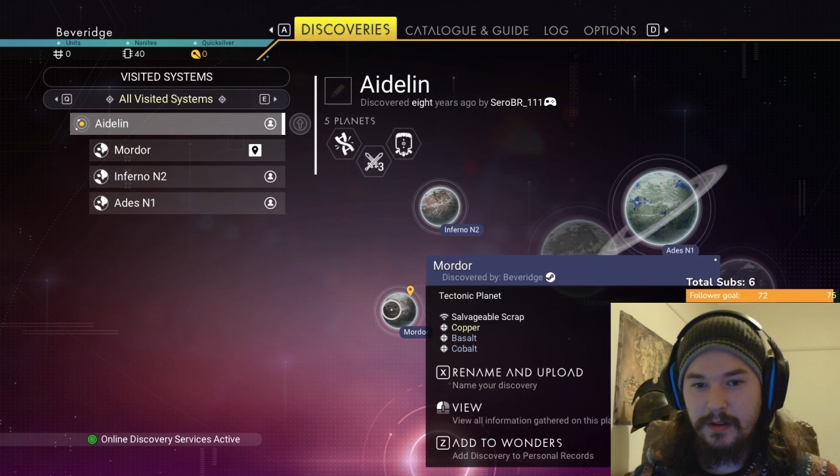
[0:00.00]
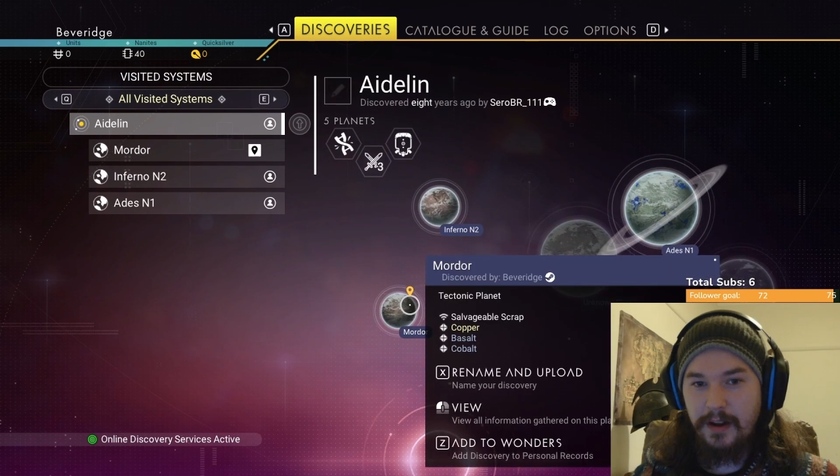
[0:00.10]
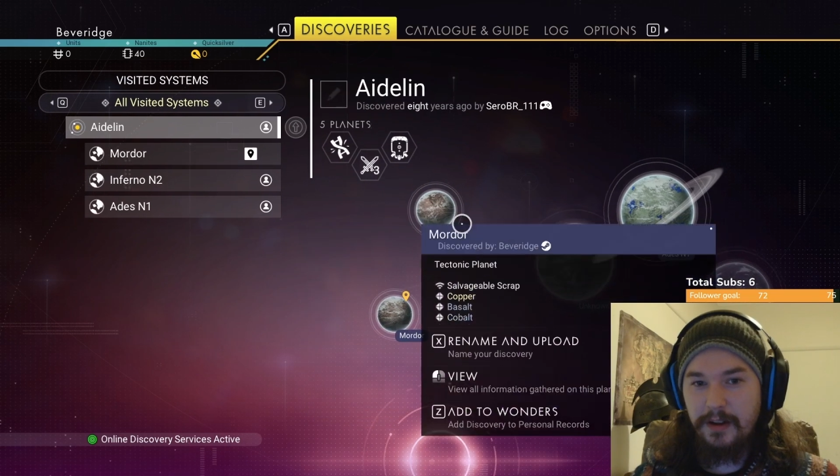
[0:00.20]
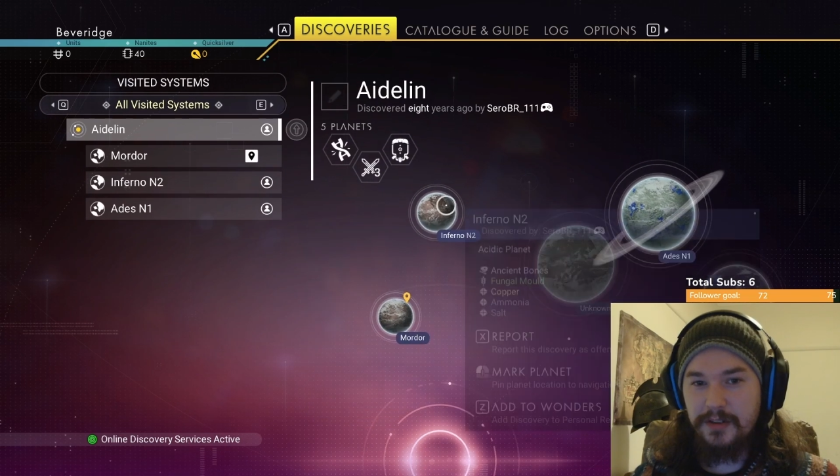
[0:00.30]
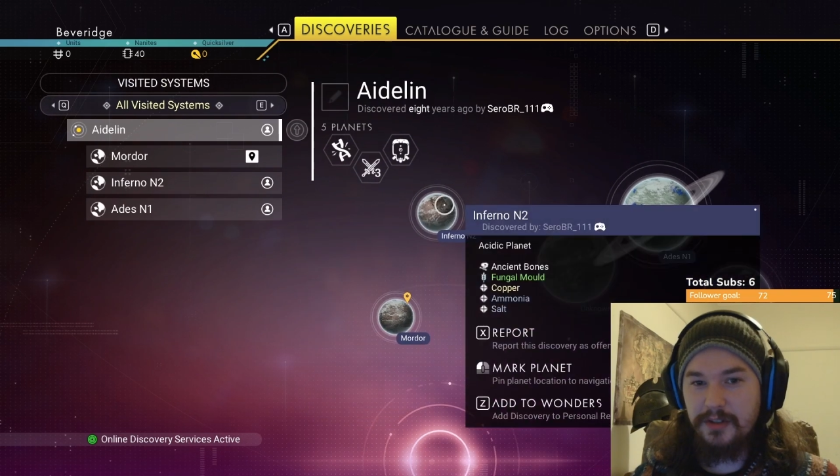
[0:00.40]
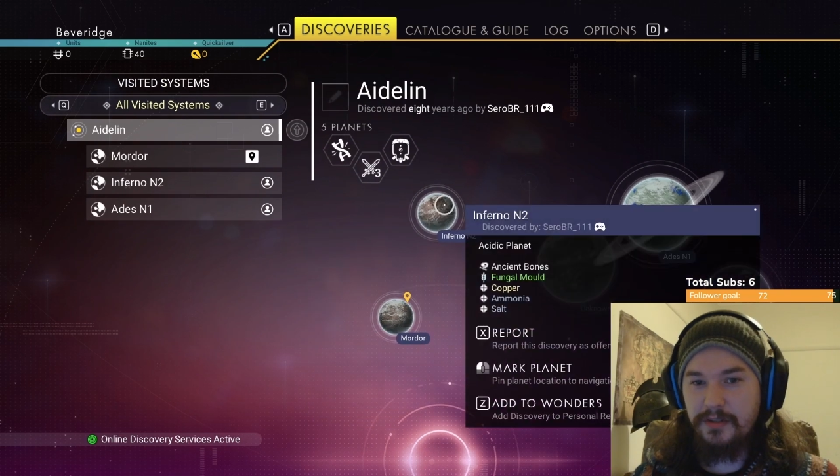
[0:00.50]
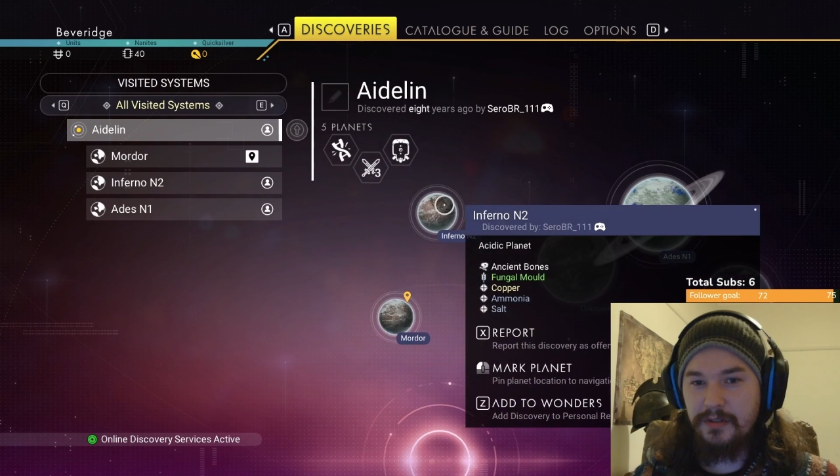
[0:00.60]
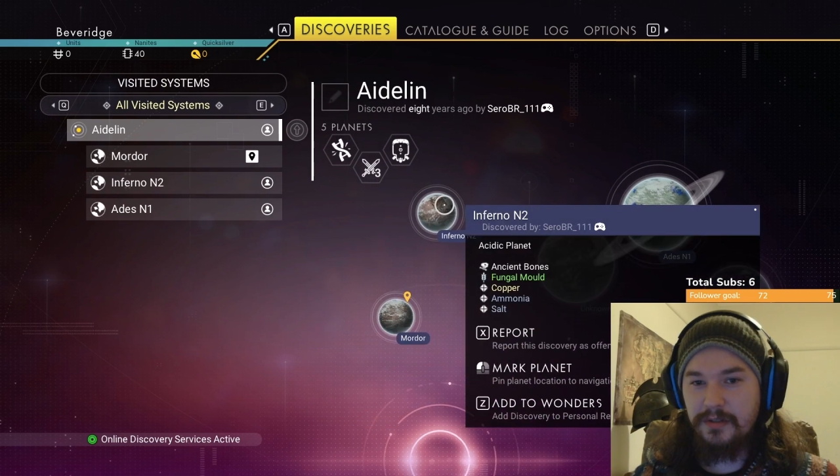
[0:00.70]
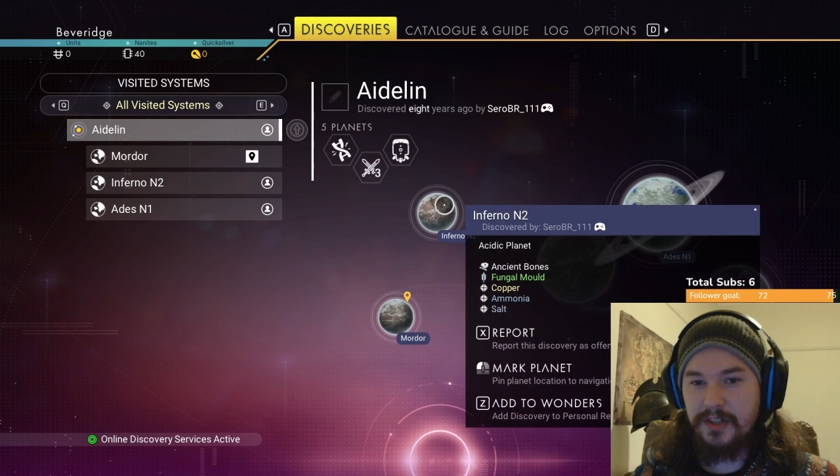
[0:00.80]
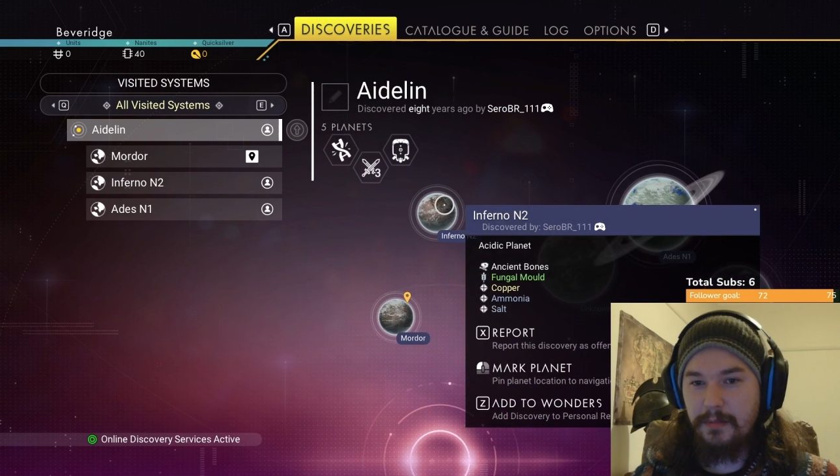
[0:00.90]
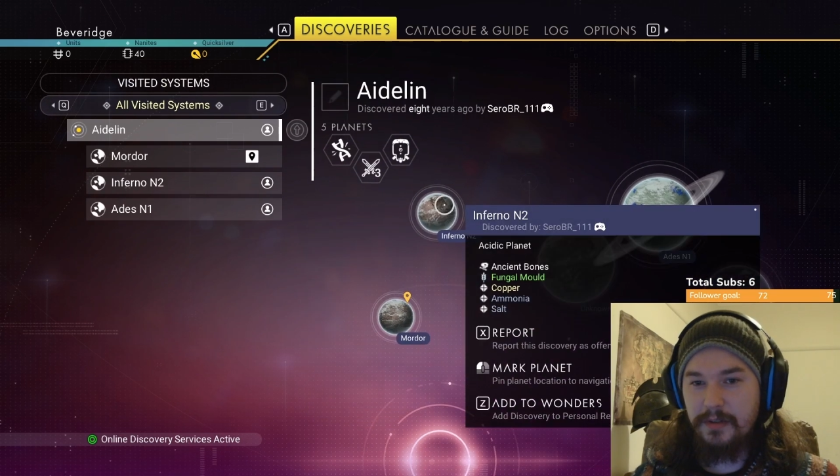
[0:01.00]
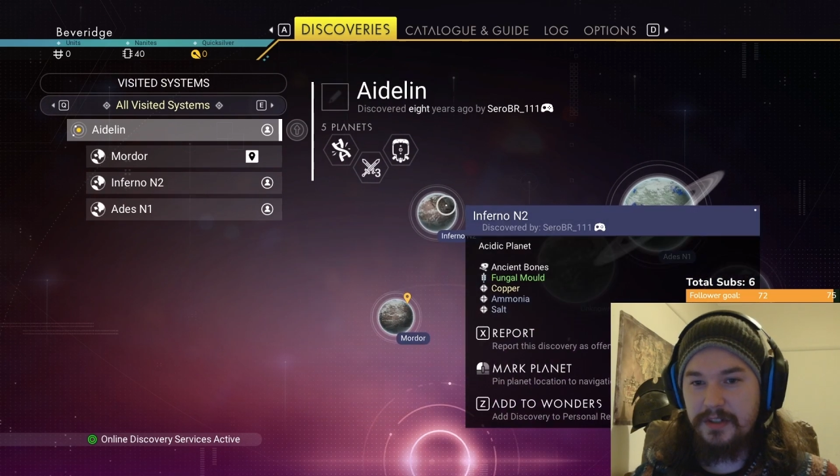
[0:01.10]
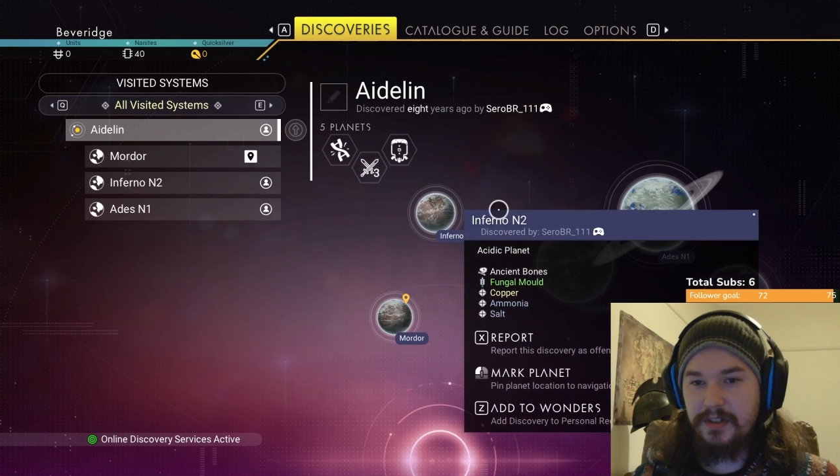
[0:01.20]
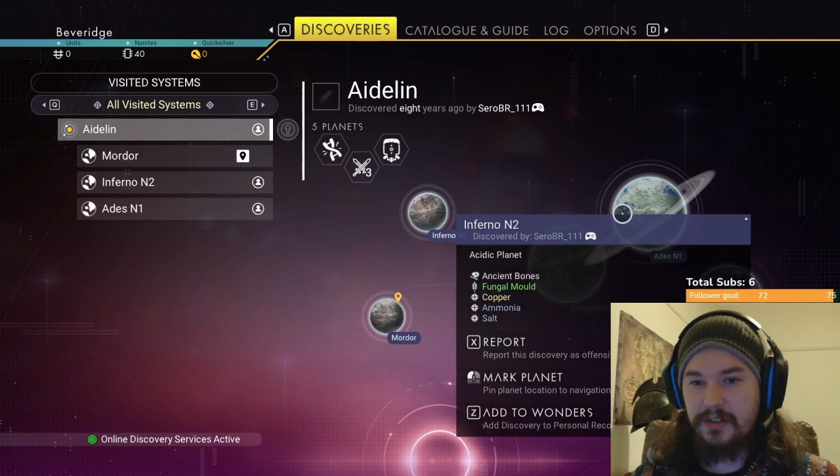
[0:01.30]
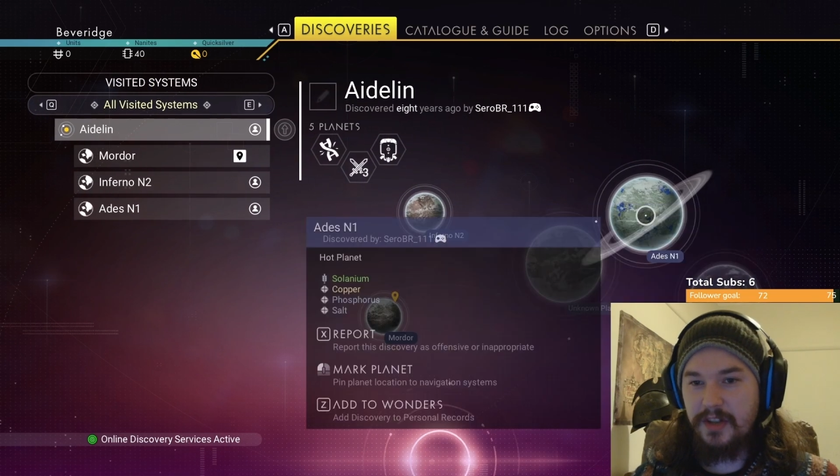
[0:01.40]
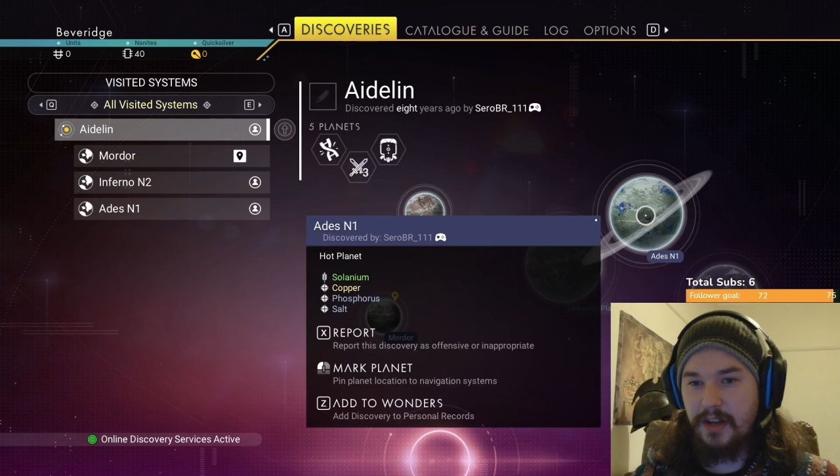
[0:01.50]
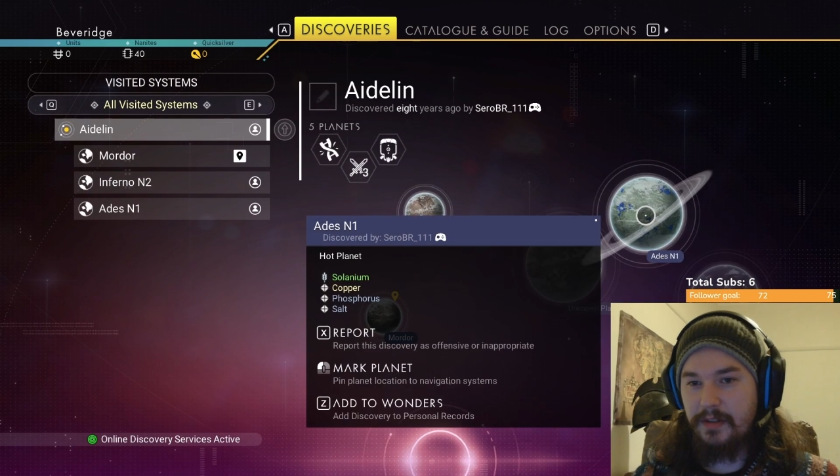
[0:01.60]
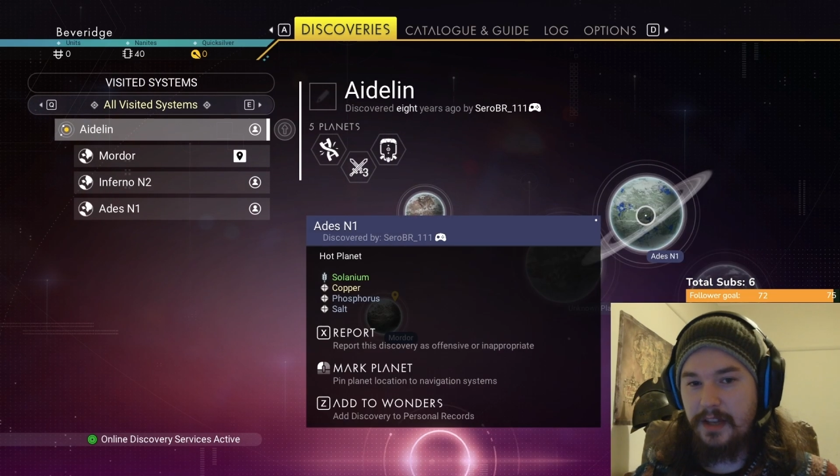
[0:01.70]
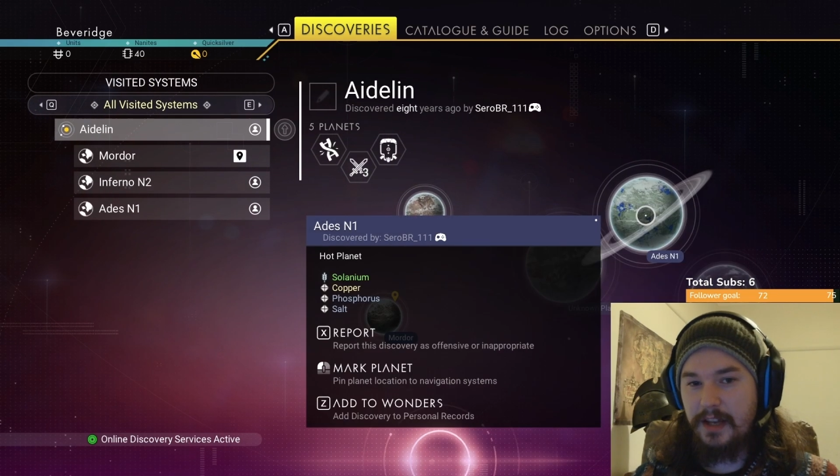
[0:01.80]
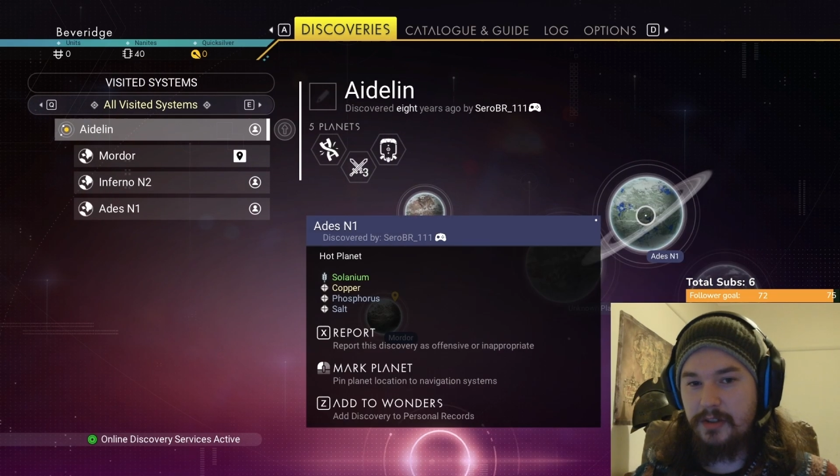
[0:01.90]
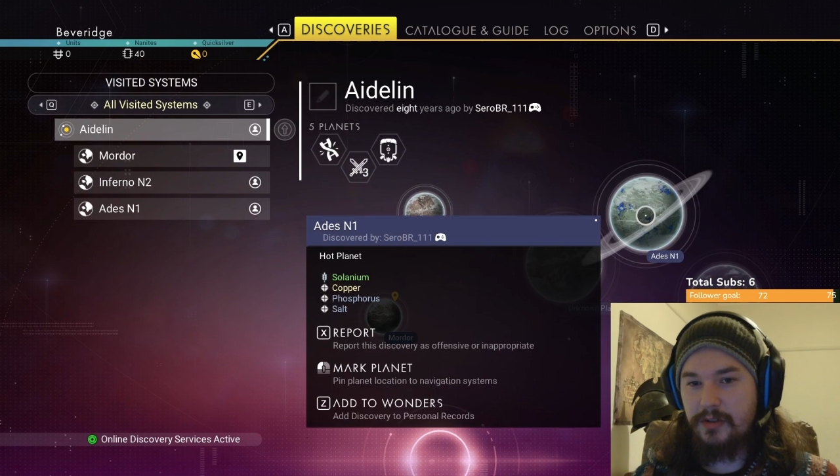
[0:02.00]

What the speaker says: Oh, so look, someone's discovered these